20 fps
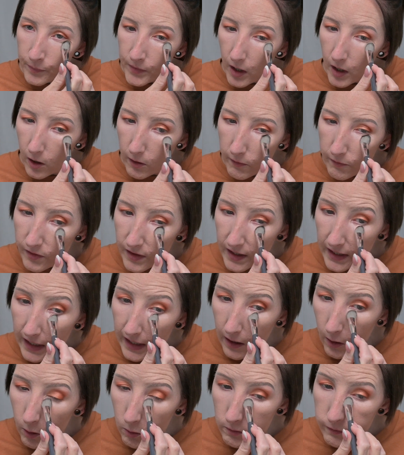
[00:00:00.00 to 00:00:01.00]
of the
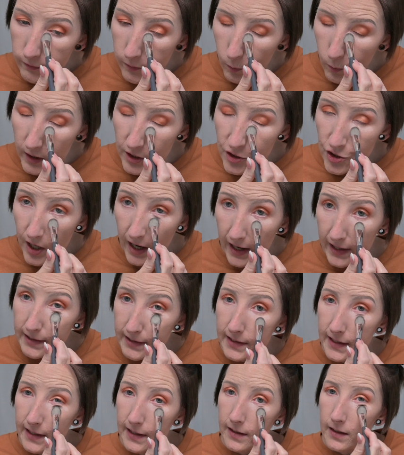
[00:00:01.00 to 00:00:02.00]
e.l.f., which I
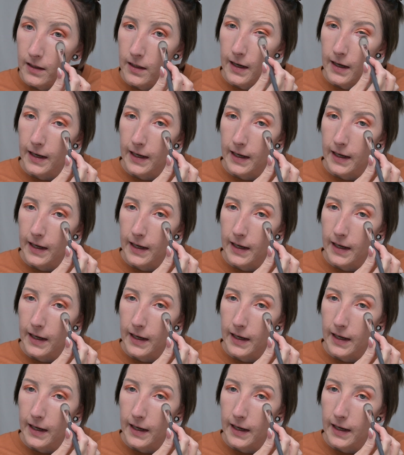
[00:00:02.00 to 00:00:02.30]
did,